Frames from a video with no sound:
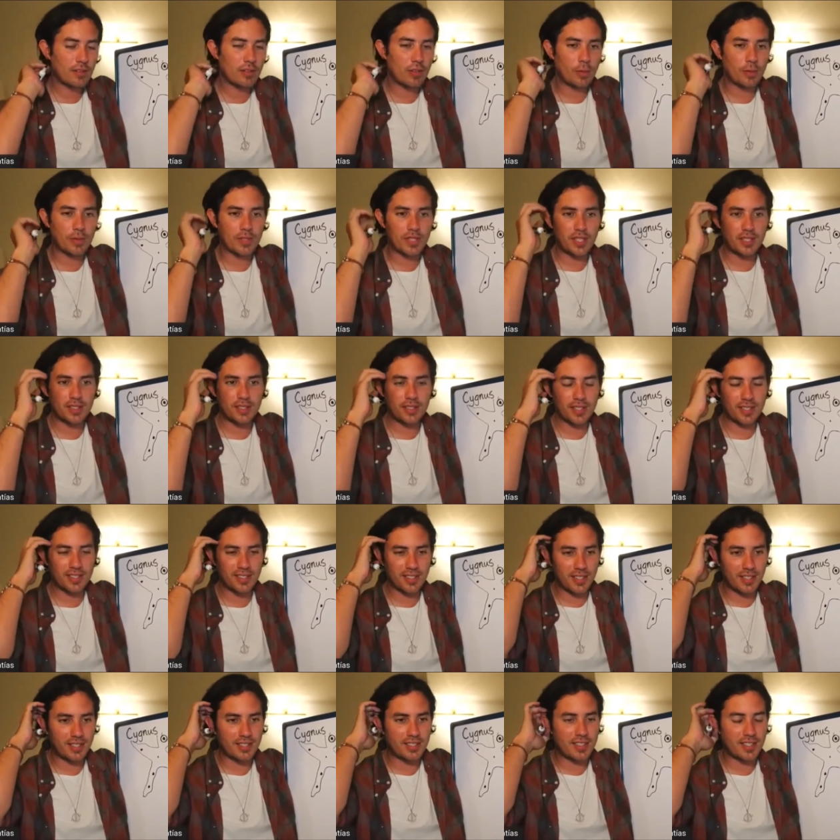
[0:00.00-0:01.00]
¿Cómo se dice
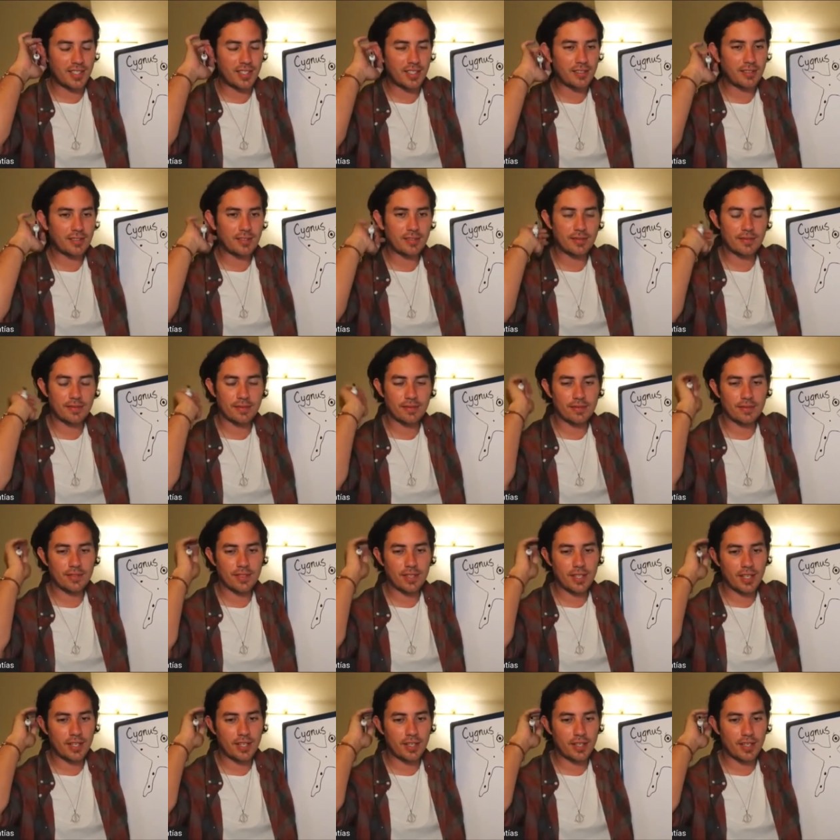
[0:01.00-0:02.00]
cisne?
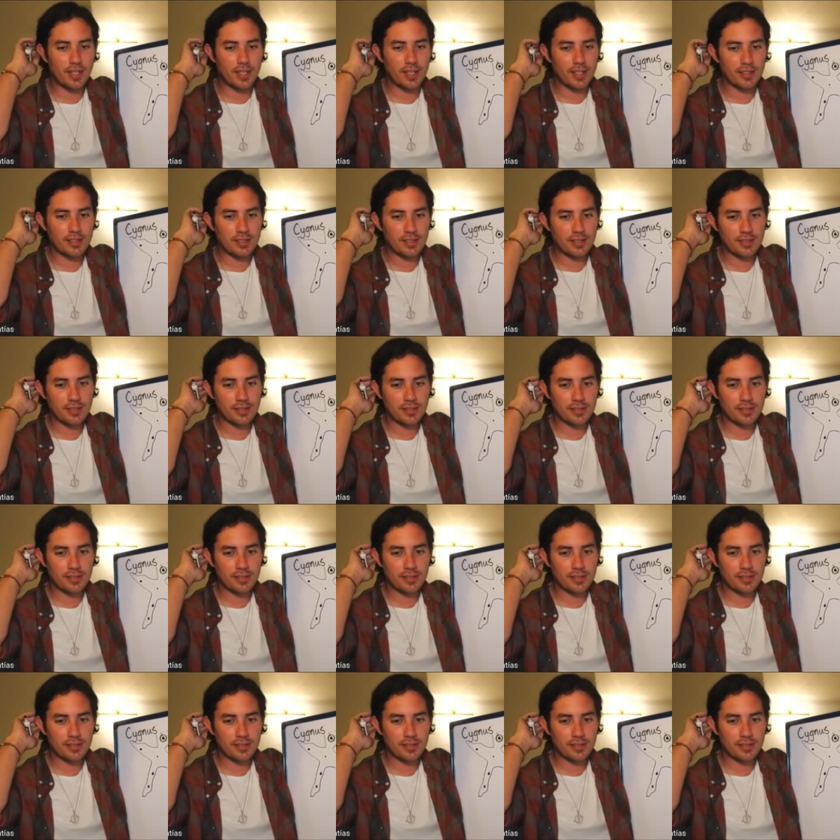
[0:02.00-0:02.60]
in English?